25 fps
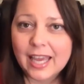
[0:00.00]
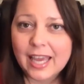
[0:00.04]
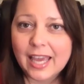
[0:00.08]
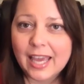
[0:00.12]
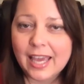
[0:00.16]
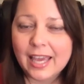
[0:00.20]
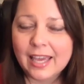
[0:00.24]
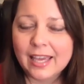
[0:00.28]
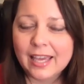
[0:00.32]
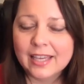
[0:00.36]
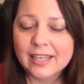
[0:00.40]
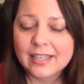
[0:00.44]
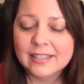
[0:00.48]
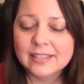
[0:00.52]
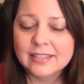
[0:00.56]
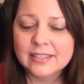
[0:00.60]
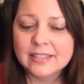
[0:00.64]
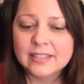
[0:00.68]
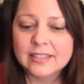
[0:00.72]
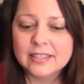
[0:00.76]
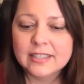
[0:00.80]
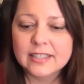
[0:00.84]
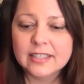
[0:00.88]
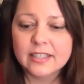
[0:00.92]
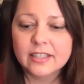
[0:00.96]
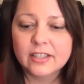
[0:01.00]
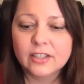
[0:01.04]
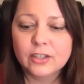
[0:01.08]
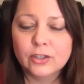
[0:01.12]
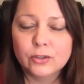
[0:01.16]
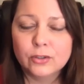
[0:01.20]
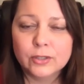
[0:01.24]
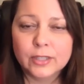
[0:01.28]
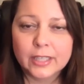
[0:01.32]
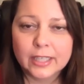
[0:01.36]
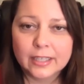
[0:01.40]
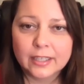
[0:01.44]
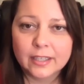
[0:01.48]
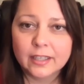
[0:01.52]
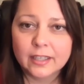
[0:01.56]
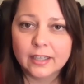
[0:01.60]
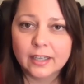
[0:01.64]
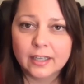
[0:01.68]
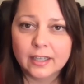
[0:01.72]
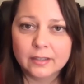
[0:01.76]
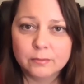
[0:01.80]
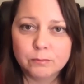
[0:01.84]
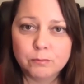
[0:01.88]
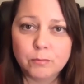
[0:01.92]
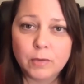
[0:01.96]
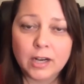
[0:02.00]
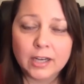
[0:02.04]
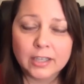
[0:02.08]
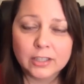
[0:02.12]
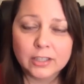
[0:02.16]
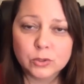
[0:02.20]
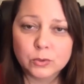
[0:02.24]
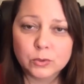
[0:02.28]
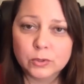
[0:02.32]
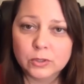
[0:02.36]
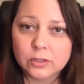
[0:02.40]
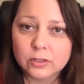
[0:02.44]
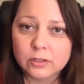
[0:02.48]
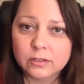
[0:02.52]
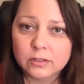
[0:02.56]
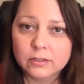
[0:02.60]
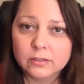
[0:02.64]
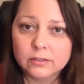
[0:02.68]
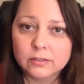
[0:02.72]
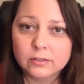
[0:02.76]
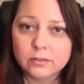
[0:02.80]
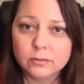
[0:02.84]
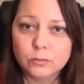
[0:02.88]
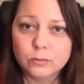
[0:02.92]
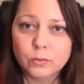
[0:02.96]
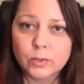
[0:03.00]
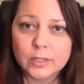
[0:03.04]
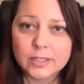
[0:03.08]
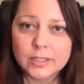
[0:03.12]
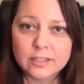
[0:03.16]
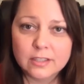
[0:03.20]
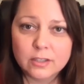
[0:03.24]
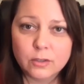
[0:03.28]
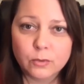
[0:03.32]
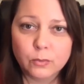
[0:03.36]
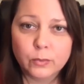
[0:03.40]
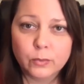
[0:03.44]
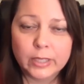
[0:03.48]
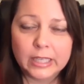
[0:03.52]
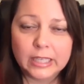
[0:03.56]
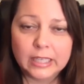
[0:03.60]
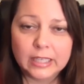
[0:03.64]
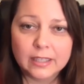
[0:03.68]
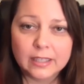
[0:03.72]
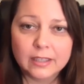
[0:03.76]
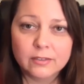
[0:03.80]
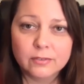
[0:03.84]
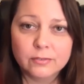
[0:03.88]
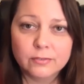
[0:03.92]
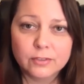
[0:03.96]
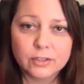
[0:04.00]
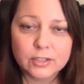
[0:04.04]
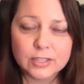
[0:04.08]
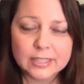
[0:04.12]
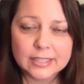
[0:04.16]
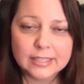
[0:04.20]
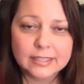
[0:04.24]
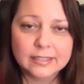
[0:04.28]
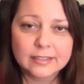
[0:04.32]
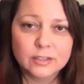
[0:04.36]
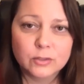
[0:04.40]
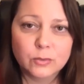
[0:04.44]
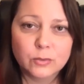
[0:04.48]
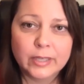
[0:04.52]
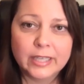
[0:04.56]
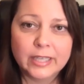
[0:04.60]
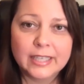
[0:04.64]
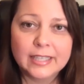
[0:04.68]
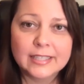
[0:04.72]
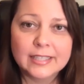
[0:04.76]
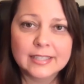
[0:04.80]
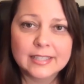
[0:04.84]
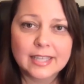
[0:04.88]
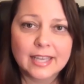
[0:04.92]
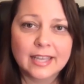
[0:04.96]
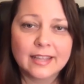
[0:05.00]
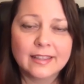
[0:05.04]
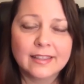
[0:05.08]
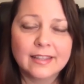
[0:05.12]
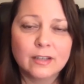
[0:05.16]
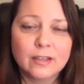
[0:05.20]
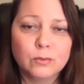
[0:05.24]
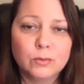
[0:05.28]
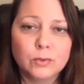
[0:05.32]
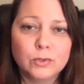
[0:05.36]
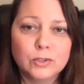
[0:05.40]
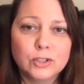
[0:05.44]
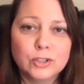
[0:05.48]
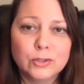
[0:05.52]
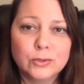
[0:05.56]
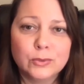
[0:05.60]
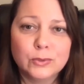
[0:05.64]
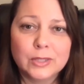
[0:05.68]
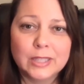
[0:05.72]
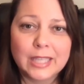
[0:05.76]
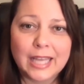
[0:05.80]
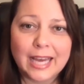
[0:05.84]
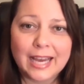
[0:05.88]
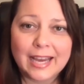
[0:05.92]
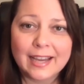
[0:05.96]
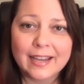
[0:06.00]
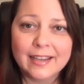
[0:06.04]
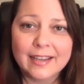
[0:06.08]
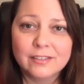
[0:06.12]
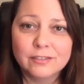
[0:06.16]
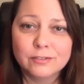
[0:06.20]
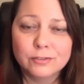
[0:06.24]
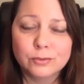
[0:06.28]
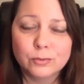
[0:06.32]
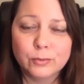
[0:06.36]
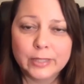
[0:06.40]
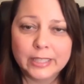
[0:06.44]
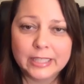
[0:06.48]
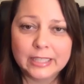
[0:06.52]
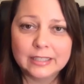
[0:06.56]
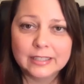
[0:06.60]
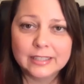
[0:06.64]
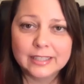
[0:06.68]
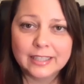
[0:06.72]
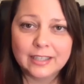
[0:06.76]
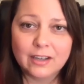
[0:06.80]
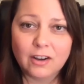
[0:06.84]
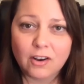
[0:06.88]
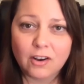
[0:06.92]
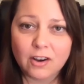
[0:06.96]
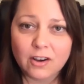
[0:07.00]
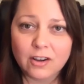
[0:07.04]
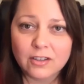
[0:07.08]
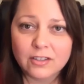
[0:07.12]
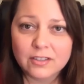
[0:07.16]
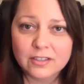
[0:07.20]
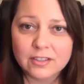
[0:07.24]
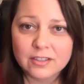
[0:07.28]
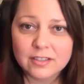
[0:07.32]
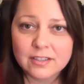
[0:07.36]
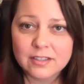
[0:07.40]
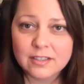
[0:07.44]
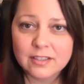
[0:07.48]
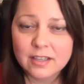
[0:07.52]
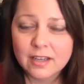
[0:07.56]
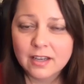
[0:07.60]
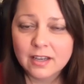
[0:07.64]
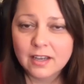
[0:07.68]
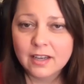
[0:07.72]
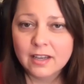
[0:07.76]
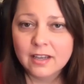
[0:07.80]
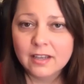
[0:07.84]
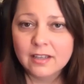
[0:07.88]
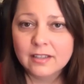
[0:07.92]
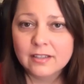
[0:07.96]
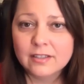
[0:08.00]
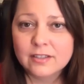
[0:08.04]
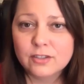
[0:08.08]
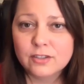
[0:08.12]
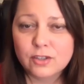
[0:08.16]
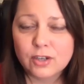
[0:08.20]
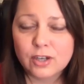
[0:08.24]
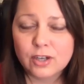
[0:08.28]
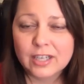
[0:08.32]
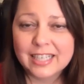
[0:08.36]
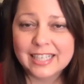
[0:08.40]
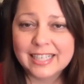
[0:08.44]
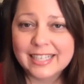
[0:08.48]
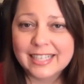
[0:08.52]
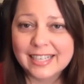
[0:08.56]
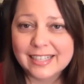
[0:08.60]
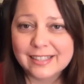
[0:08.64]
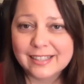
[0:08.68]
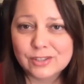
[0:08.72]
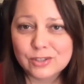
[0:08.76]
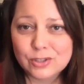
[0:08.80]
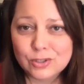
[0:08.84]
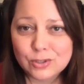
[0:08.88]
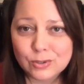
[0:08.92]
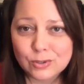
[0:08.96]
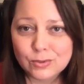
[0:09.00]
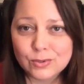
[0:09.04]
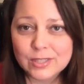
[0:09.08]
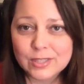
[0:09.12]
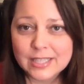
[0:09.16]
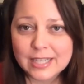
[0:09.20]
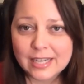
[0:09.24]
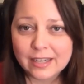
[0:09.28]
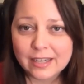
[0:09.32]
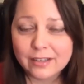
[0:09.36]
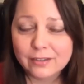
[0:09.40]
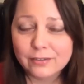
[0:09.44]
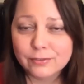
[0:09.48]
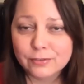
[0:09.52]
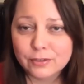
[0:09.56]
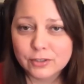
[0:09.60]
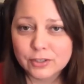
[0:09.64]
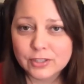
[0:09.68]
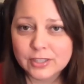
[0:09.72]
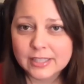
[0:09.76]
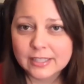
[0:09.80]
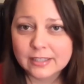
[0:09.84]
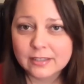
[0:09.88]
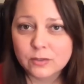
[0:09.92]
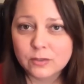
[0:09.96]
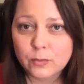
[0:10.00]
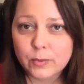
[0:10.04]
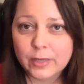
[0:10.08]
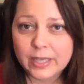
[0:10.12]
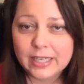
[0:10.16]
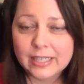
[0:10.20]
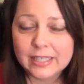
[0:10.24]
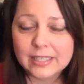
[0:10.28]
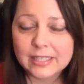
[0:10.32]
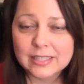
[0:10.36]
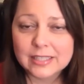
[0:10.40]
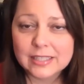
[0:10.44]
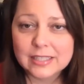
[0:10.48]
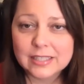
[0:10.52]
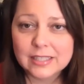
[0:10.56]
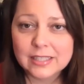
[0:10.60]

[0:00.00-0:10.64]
And you'll get a module once a week for 6 weeks, and then we'll do live weekly calls starting next Tuesday for 6 weeks.